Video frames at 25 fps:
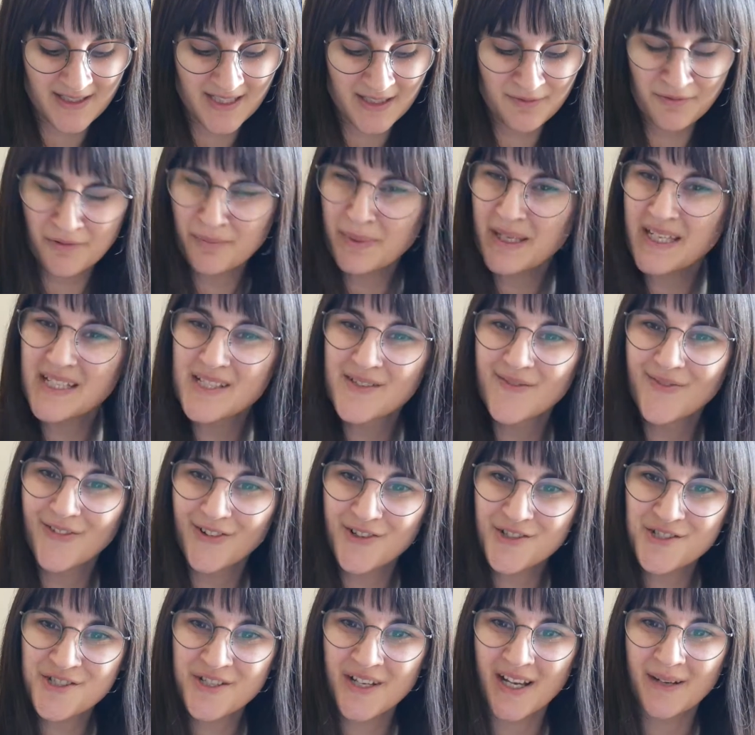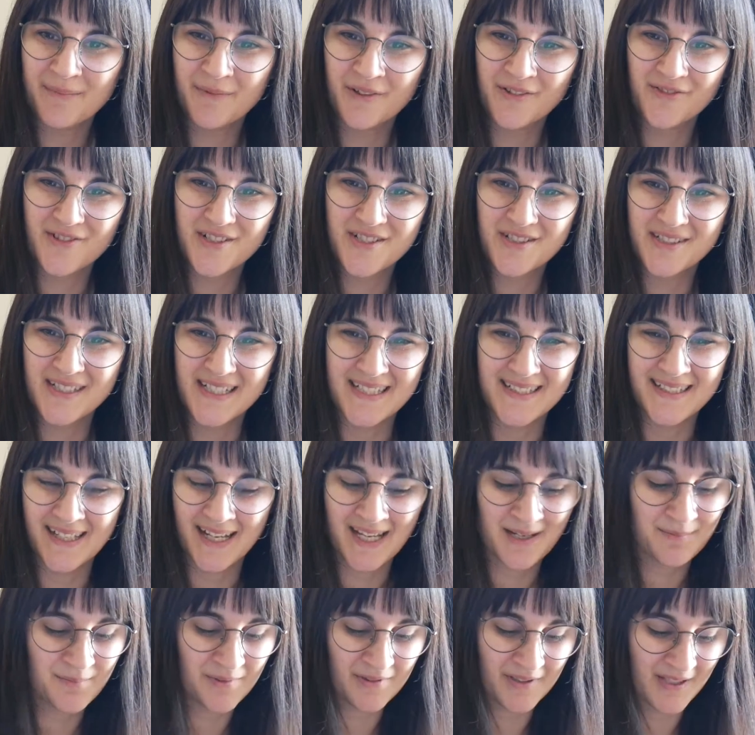It will be his first time overseas. I
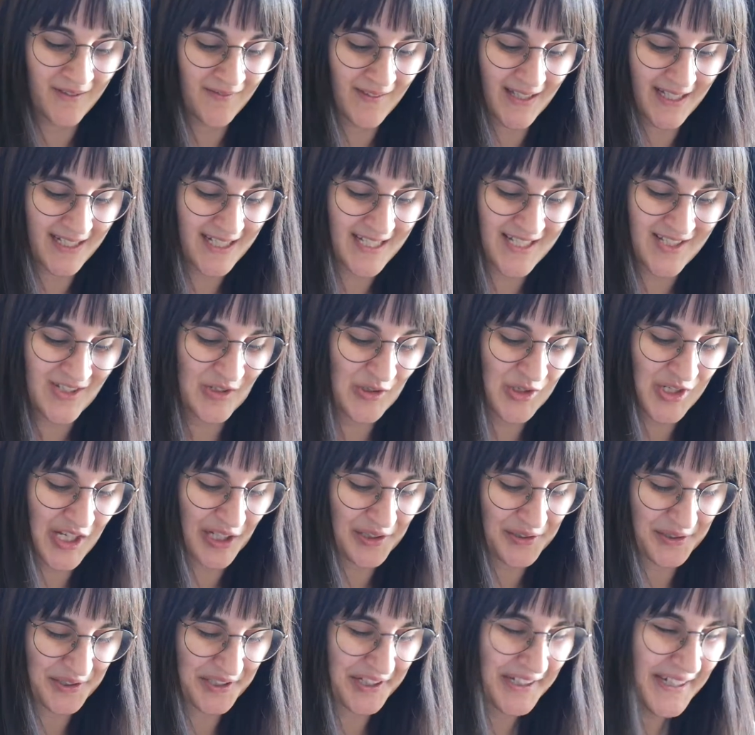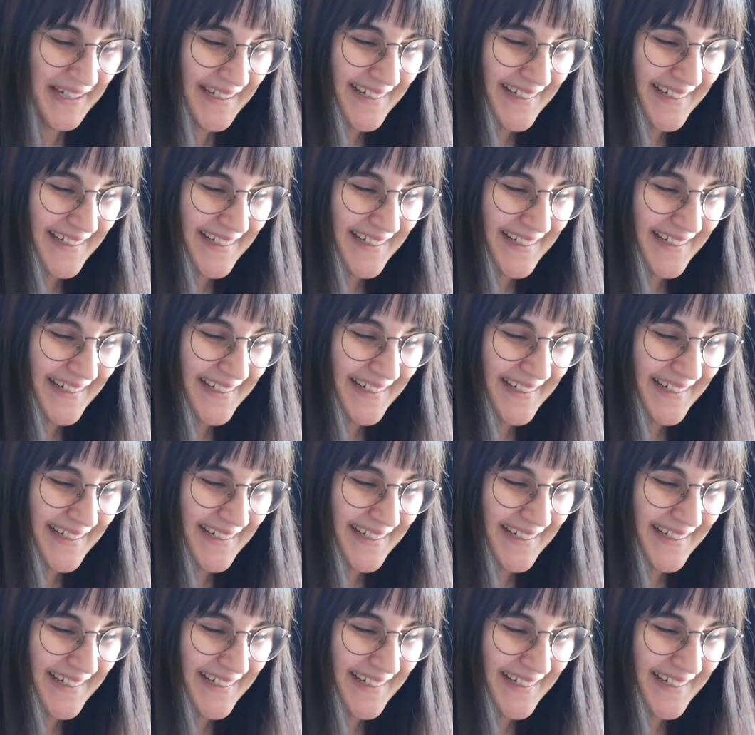can't believe that. He's so sheltered.